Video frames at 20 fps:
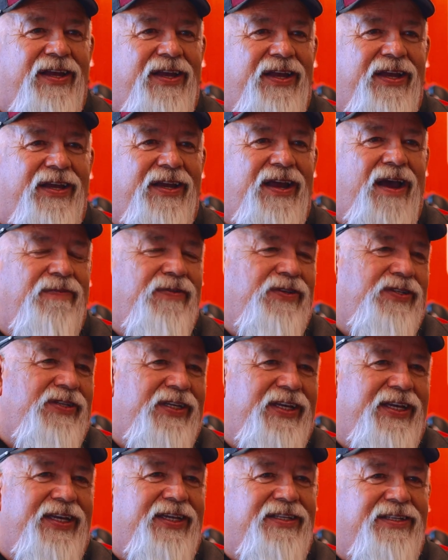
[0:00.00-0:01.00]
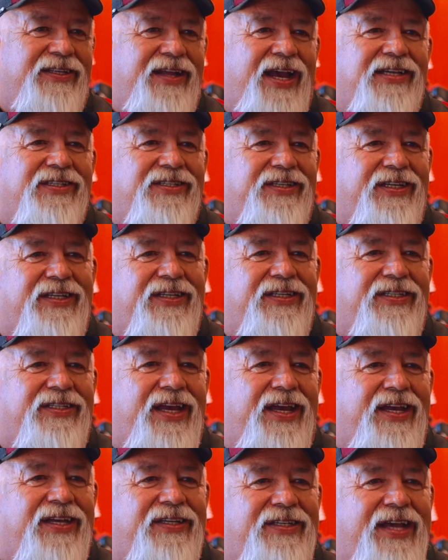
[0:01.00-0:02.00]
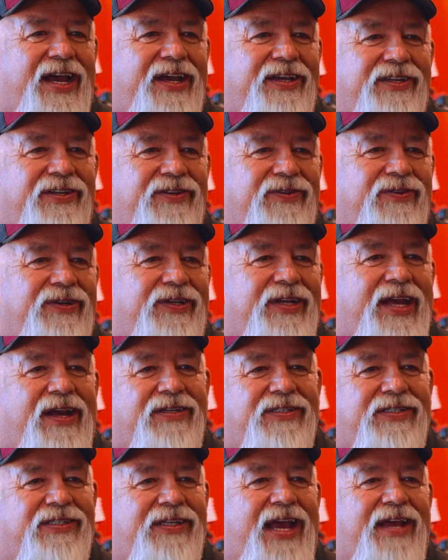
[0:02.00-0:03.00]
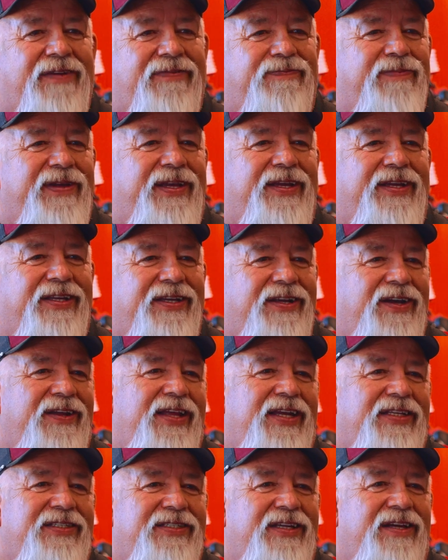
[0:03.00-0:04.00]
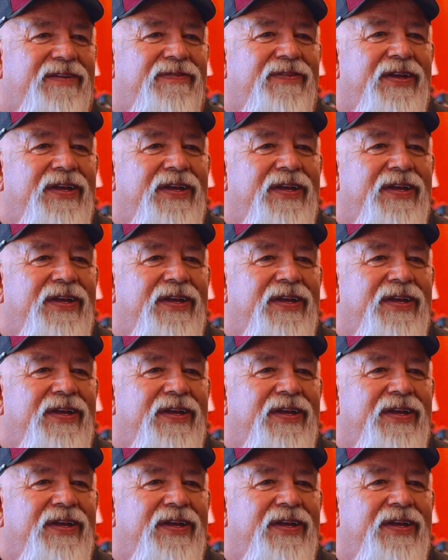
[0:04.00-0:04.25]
And obviously, the nice thing to say is, how you doing, how's life been, and all that stuff.